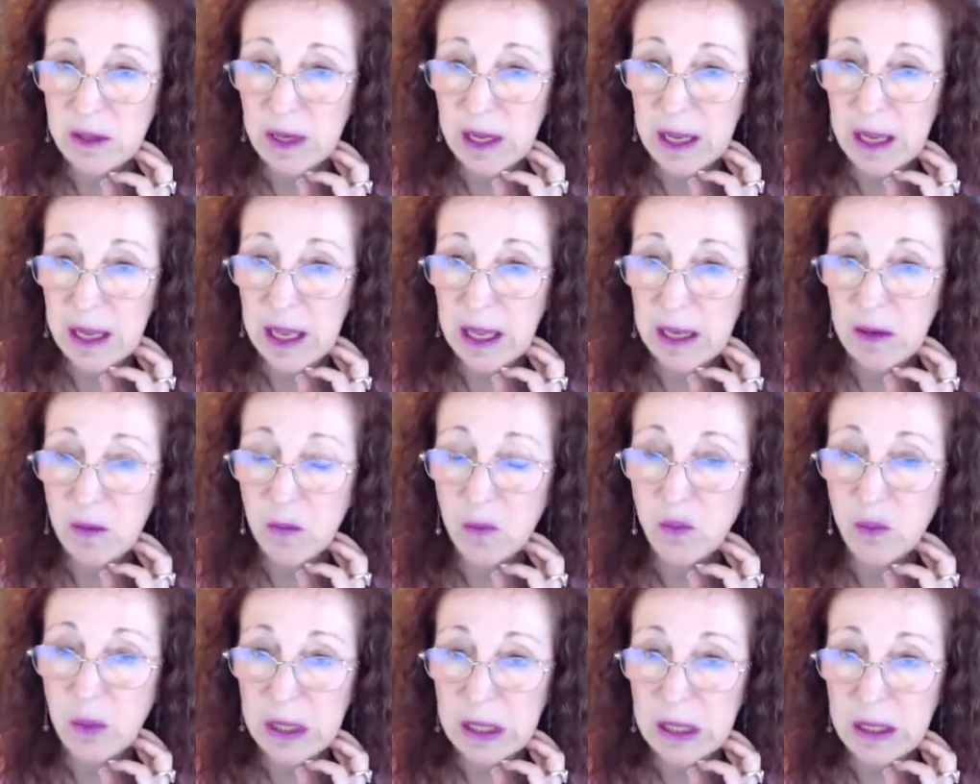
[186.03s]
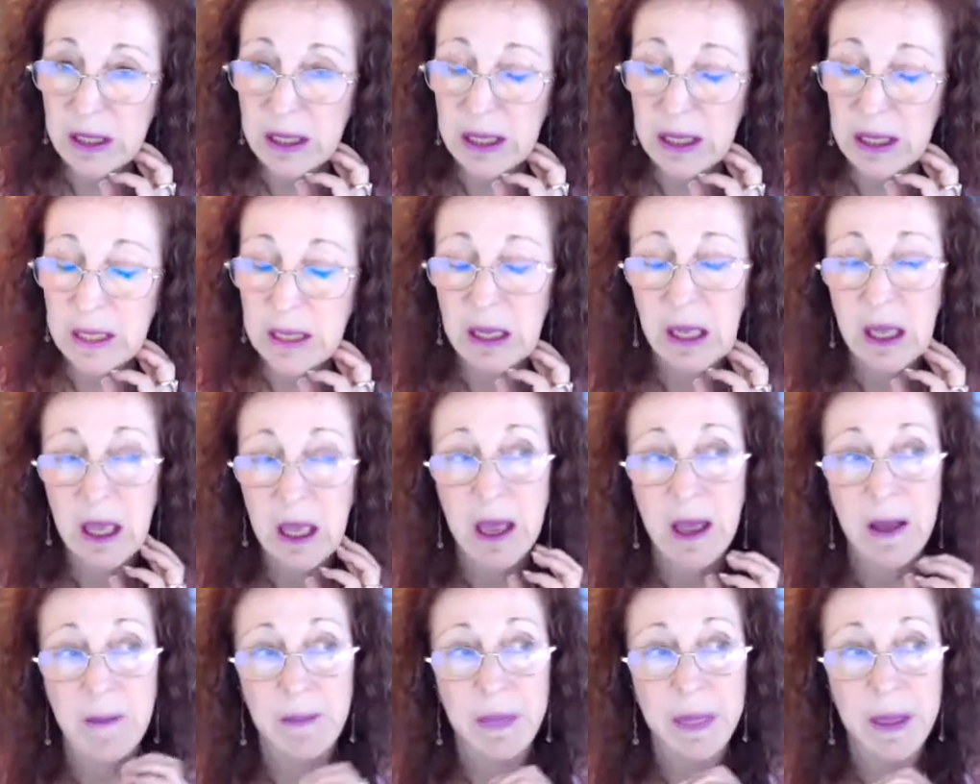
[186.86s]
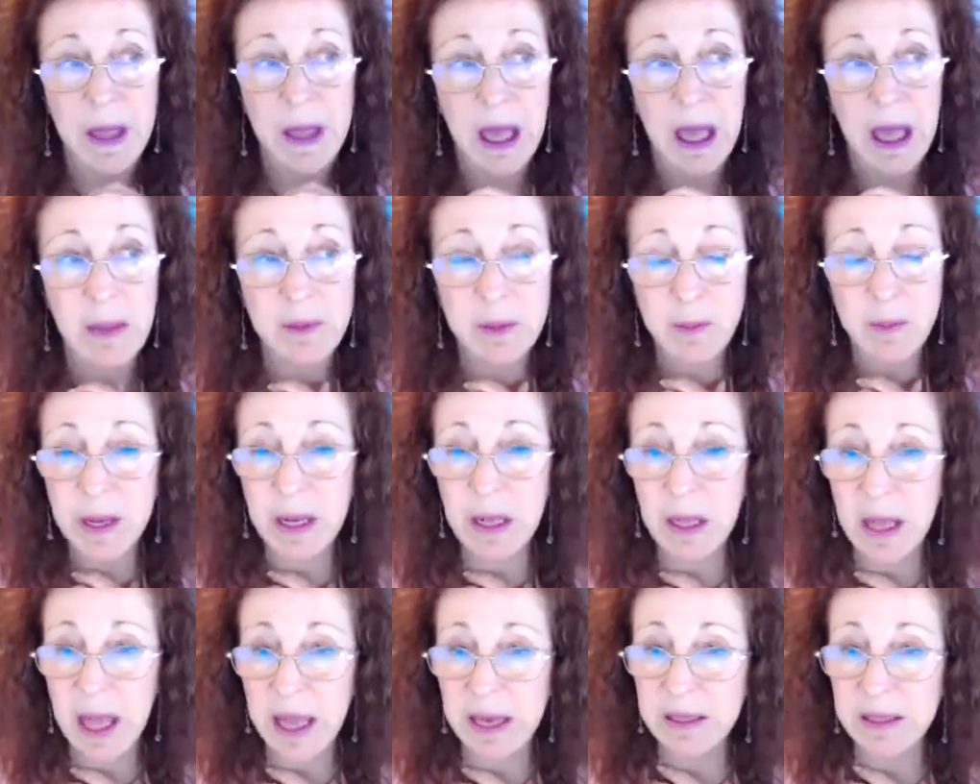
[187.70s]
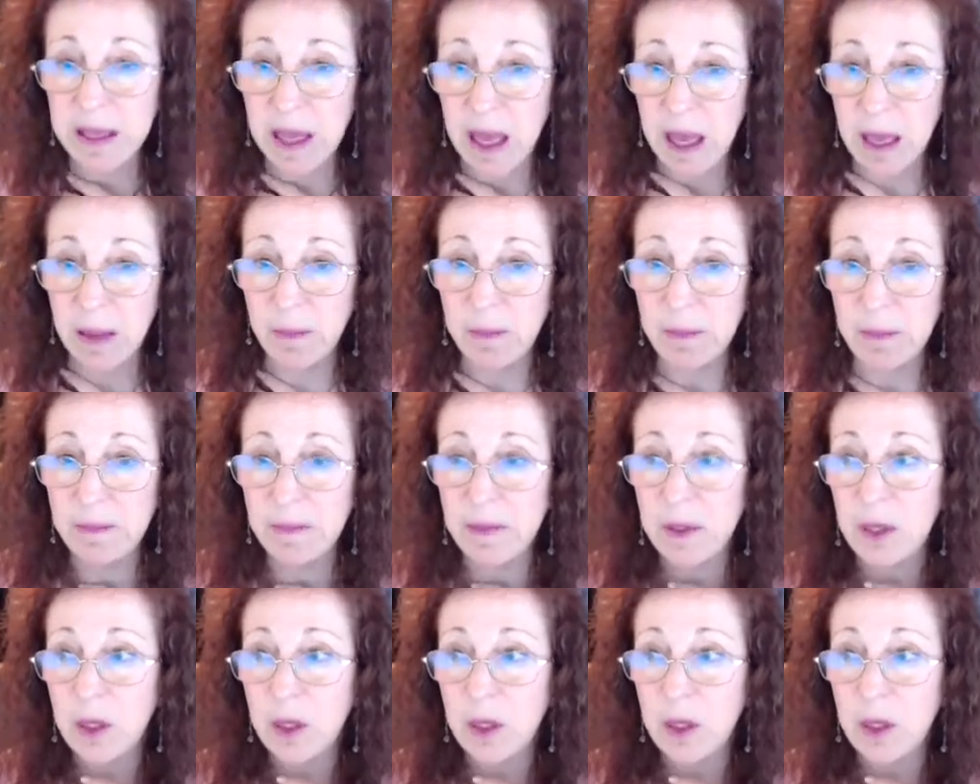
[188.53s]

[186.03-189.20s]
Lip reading: and really spent a lot of time,